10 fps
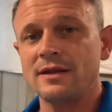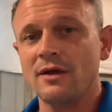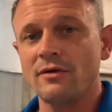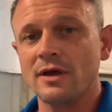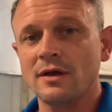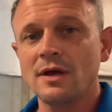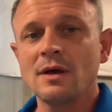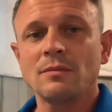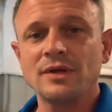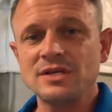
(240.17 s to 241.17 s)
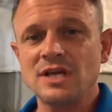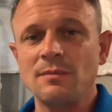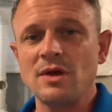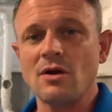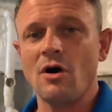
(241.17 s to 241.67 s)
area, please give
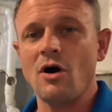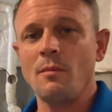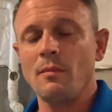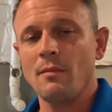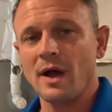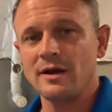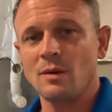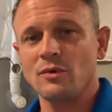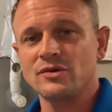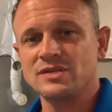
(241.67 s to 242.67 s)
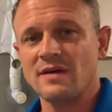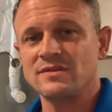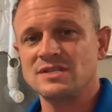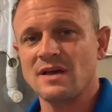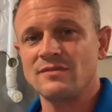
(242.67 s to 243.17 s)
me a call. My number is
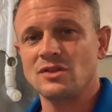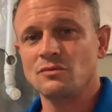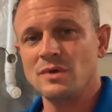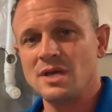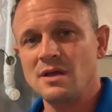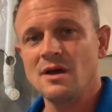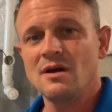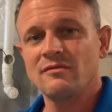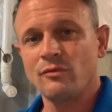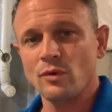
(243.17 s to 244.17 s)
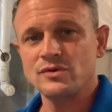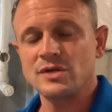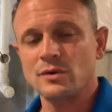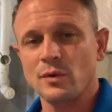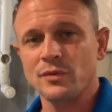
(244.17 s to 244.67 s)
773
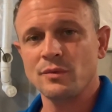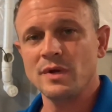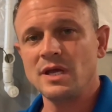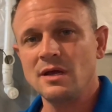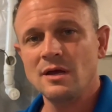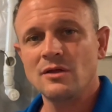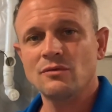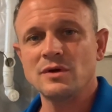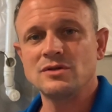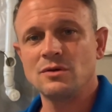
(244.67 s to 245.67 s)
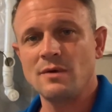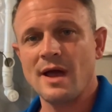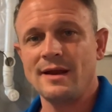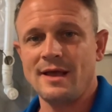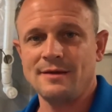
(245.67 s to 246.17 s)
403
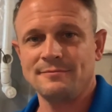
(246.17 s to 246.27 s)
3298.